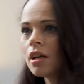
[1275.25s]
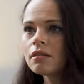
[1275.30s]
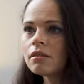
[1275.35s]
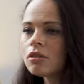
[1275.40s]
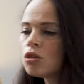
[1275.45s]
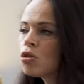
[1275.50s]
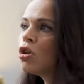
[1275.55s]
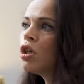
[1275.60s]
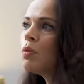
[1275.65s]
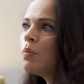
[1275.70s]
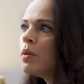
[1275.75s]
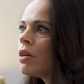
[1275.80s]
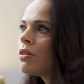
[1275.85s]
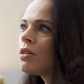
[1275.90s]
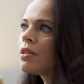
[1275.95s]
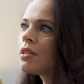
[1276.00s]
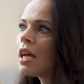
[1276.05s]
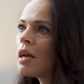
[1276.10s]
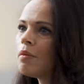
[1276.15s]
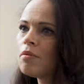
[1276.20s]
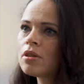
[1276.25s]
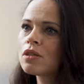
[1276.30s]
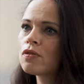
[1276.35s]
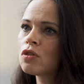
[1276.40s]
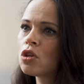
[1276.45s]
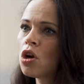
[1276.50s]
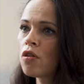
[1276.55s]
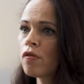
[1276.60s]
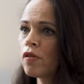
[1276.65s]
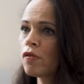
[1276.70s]
You could be on the same as a
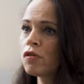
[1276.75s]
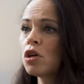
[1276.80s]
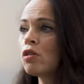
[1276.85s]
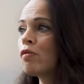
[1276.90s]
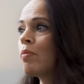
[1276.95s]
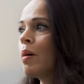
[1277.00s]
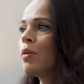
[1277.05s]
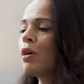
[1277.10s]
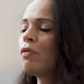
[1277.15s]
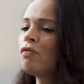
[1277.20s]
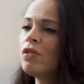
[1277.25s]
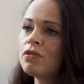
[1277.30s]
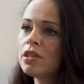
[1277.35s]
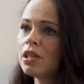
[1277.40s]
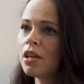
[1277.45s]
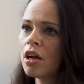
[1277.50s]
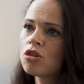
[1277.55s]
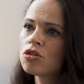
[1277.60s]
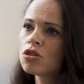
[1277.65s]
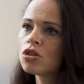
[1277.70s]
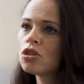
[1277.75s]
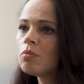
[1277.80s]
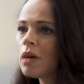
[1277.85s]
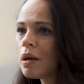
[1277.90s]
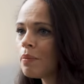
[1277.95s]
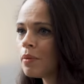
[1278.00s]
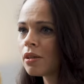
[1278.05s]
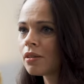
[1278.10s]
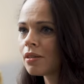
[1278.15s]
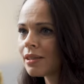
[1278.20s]
photographer. A photographer might be on 1500, you
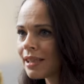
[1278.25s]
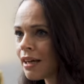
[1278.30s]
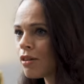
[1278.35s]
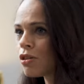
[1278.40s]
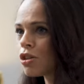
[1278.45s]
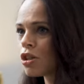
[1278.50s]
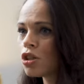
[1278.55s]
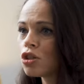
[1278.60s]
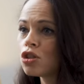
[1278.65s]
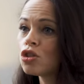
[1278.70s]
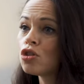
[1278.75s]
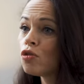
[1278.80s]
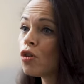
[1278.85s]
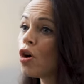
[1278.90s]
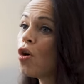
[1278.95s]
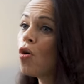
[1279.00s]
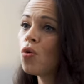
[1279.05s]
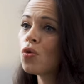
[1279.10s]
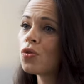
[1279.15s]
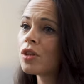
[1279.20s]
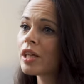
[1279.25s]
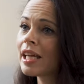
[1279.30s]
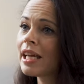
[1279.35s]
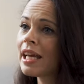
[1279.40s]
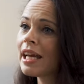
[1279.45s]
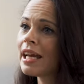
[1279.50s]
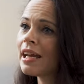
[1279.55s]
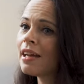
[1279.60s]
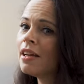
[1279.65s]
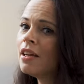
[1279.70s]
might be on a thousand because you've got mm. all the
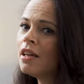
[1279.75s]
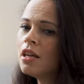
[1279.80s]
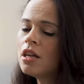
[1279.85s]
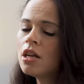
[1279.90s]
kit. Mm.